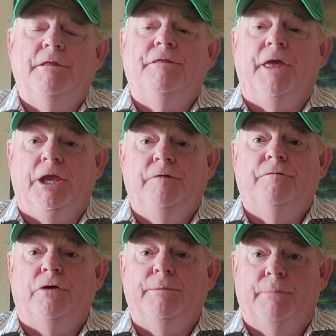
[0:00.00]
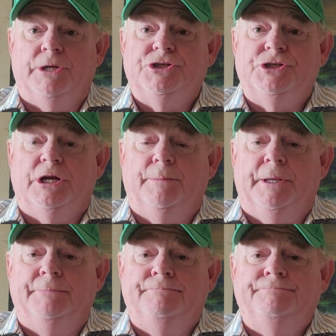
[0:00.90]
Thank you very much,
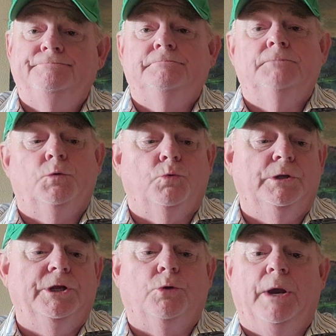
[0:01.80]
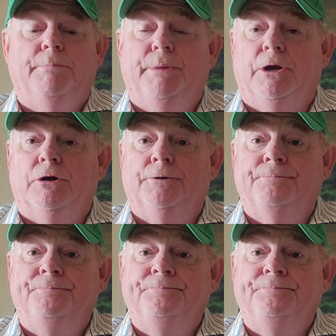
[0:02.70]
gentlemen. Really great beer.